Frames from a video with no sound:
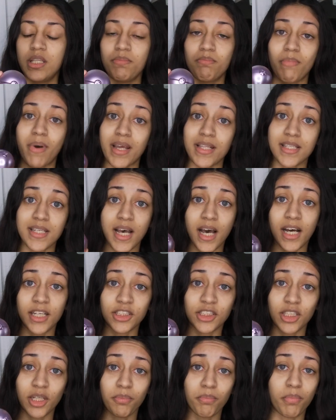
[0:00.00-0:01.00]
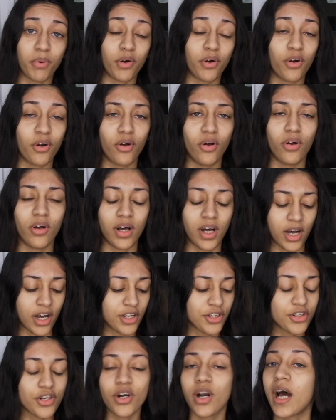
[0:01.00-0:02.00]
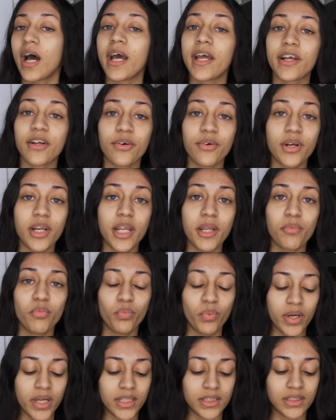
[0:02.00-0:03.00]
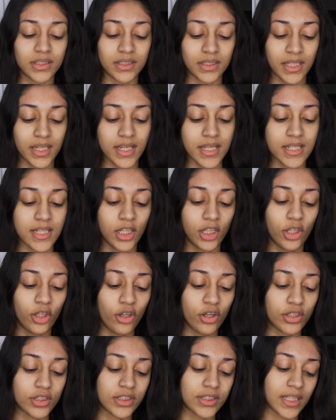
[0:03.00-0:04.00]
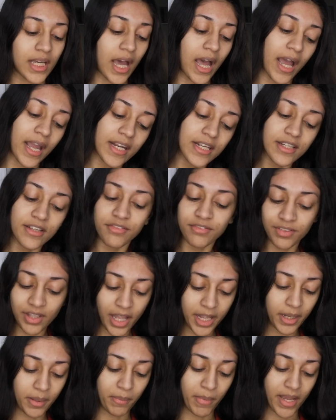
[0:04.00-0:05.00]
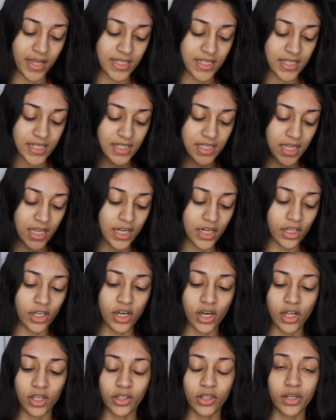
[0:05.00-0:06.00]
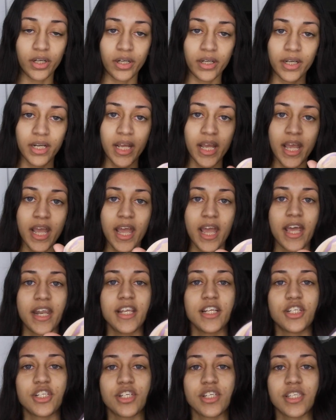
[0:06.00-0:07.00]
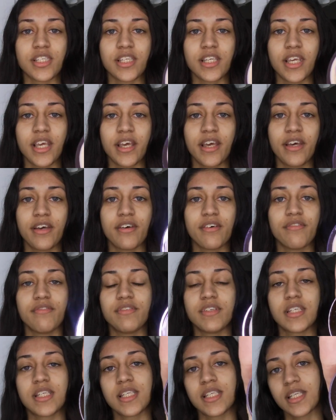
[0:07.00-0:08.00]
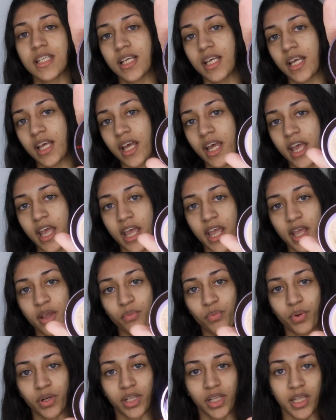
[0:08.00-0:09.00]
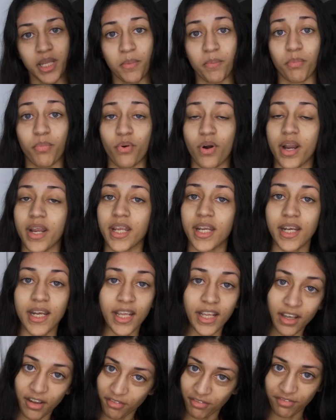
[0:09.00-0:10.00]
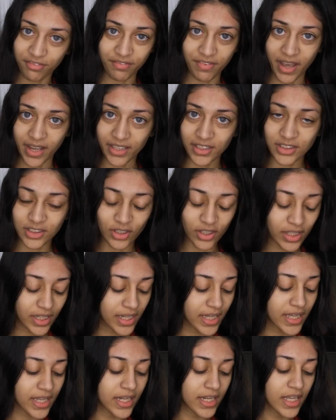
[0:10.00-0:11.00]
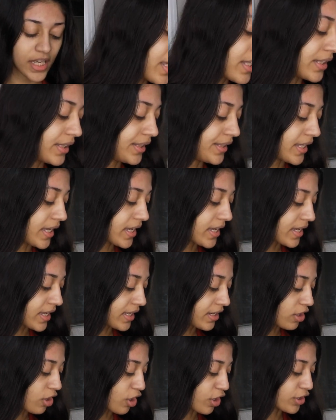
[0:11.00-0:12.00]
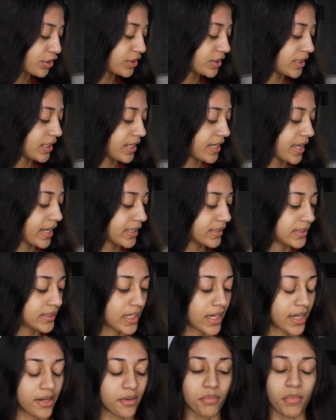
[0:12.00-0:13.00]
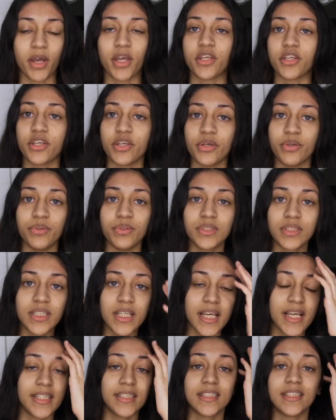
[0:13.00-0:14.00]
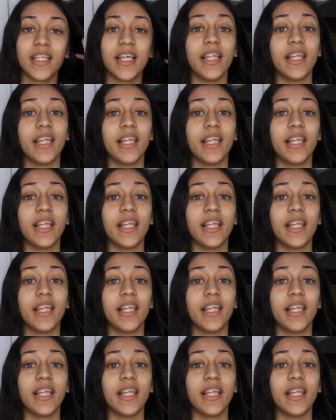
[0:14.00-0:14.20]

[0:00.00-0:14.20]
my Tatcha Pearl under eye cream, which it looks kind of like my skin color and it just gives a really brightening effect on it. Then on to the next item I use is the